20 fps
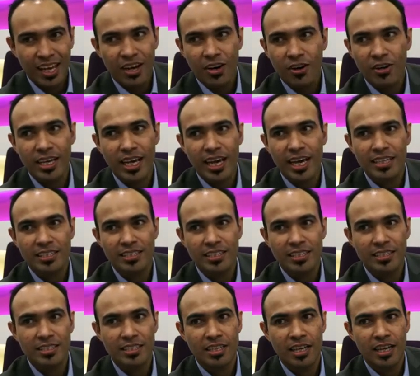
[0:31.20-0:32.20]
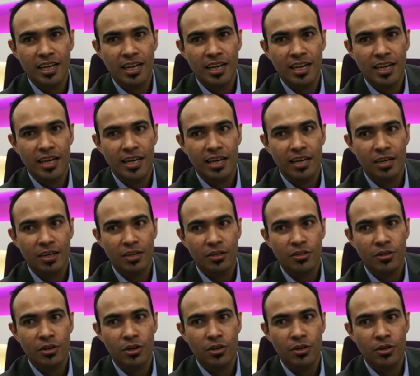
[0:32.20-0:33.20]
Well, yeah, it's
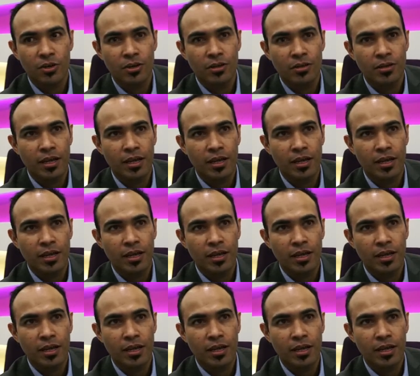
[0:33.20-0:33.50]
grown